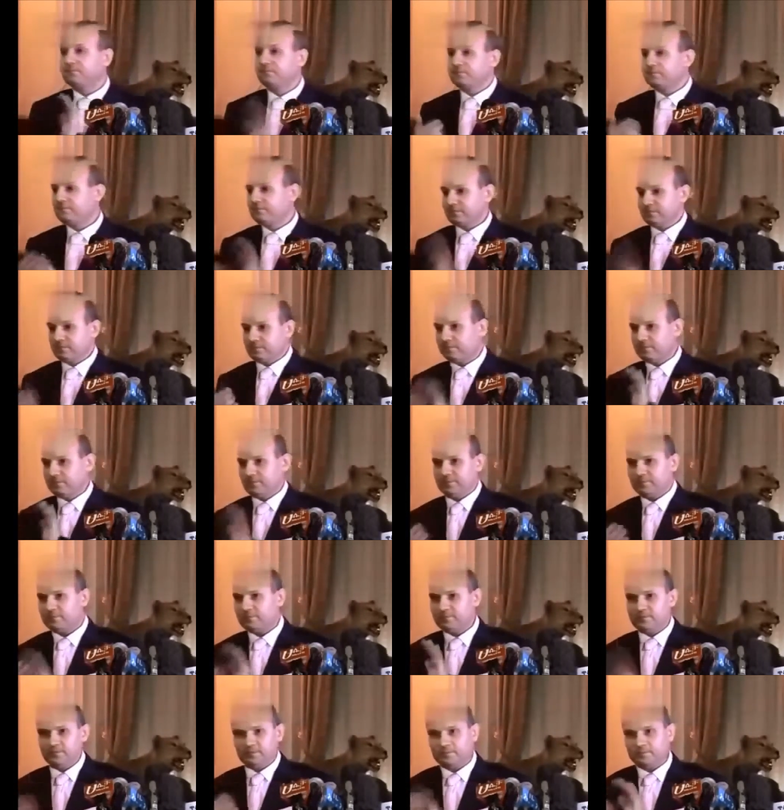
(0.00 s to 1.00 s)

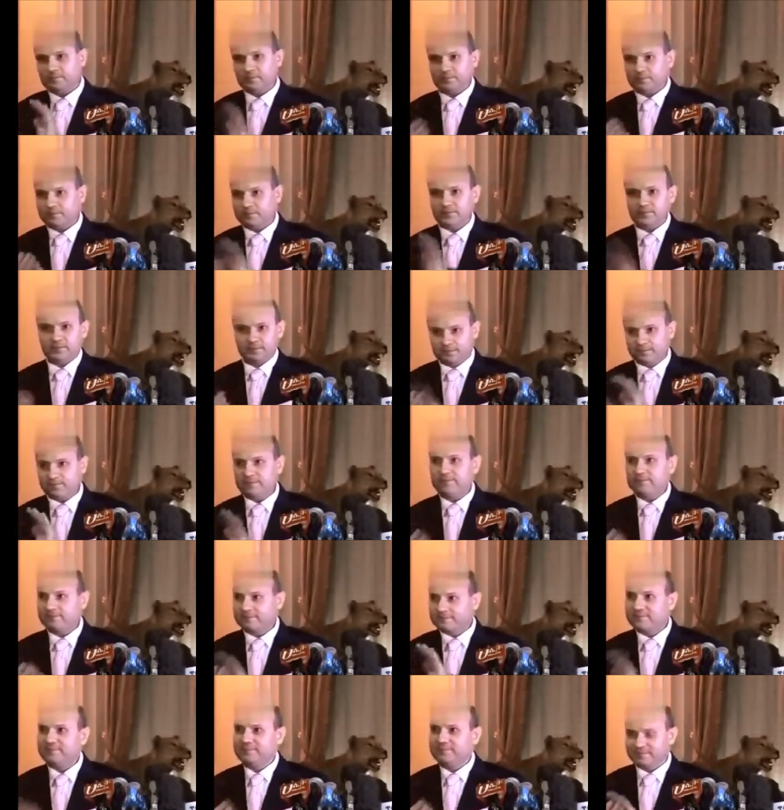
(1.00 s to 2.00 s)

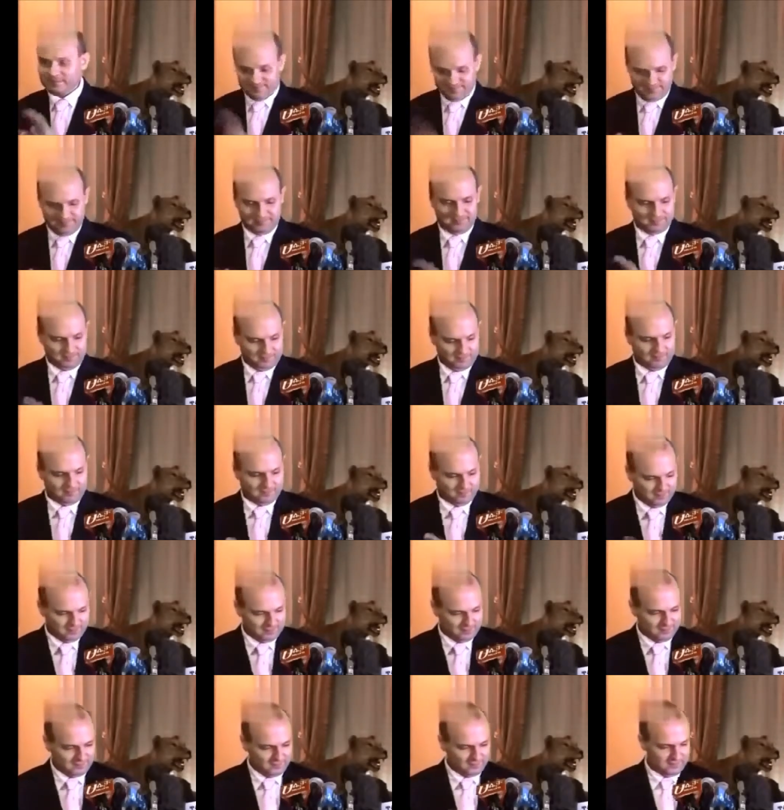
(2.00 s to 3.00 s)

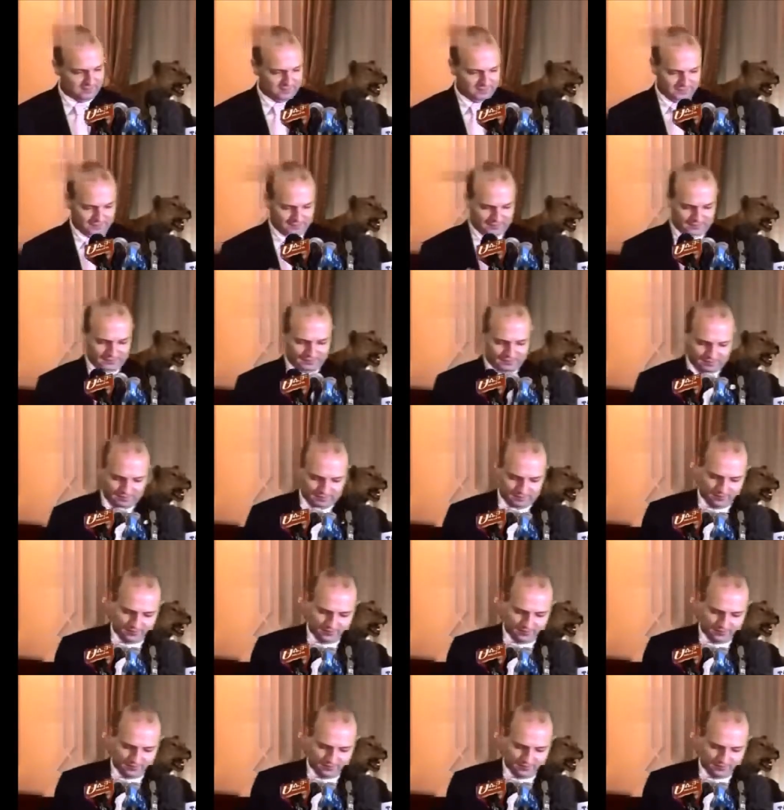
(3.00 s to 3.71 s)
No one is speaking in this clip.